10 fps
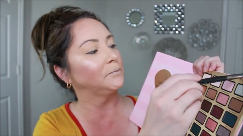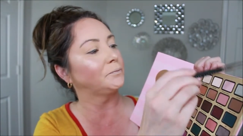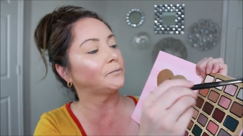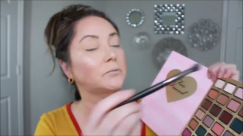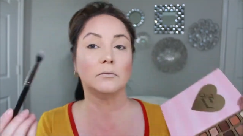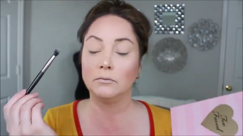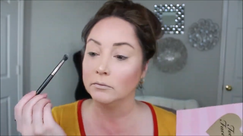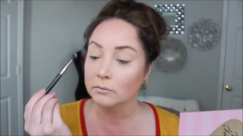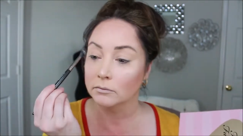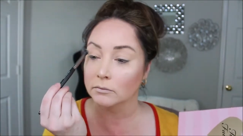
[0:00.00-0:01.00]

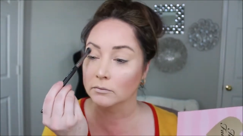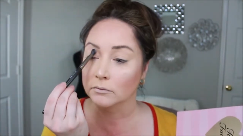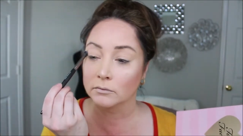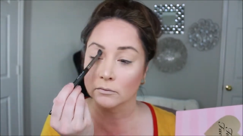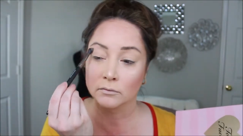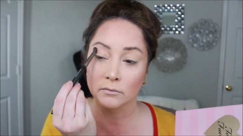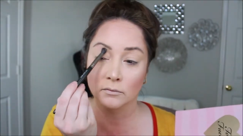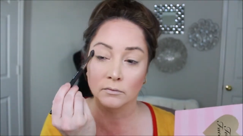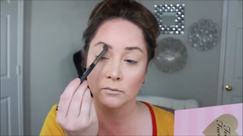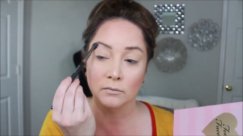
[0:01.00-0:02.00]

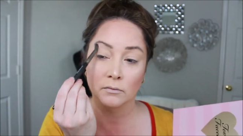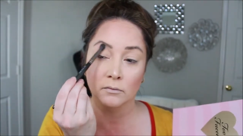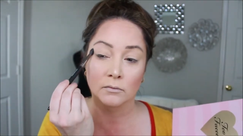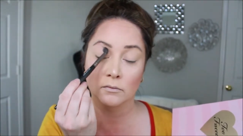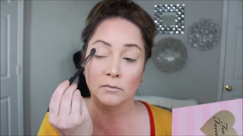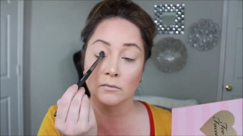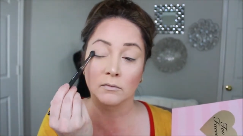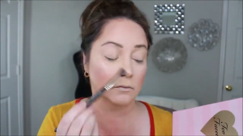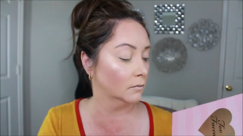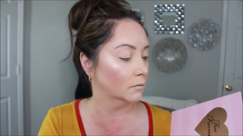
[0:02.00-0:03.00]

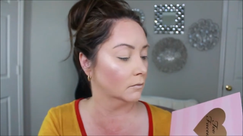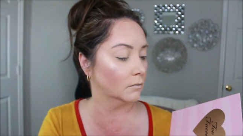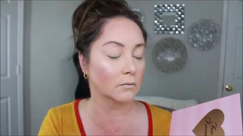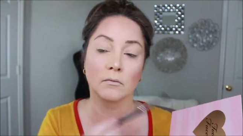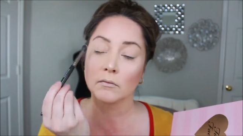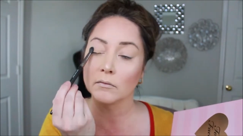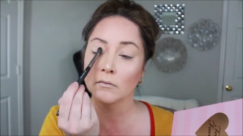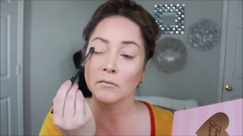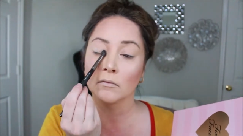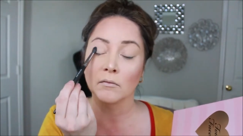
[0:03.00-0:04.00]

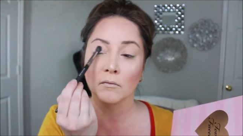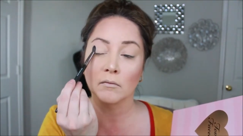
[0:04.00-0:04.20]
No one is speaking in this clip.